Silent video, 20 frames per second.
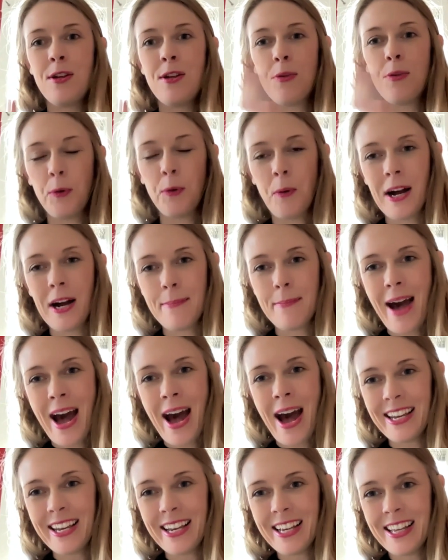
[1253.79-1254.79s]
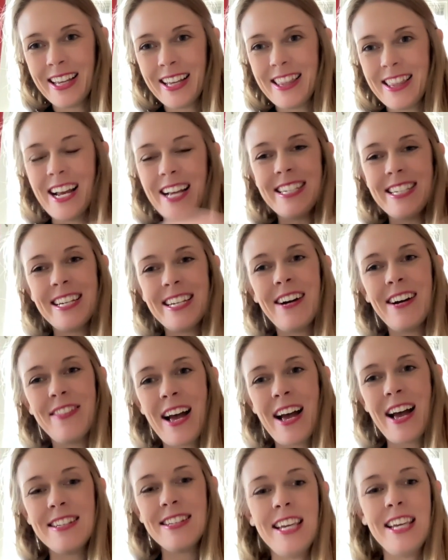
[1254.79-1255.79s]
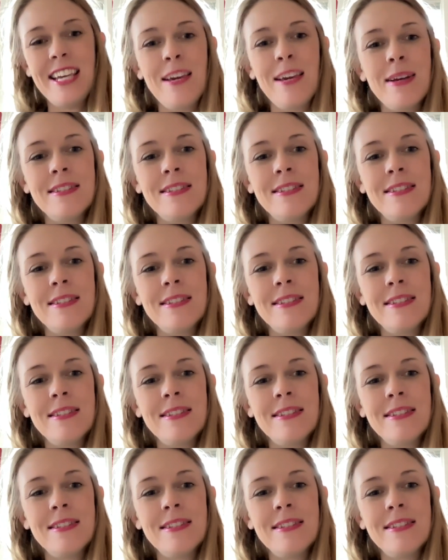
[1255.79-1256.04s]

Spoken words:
through Automatic than I did on that team.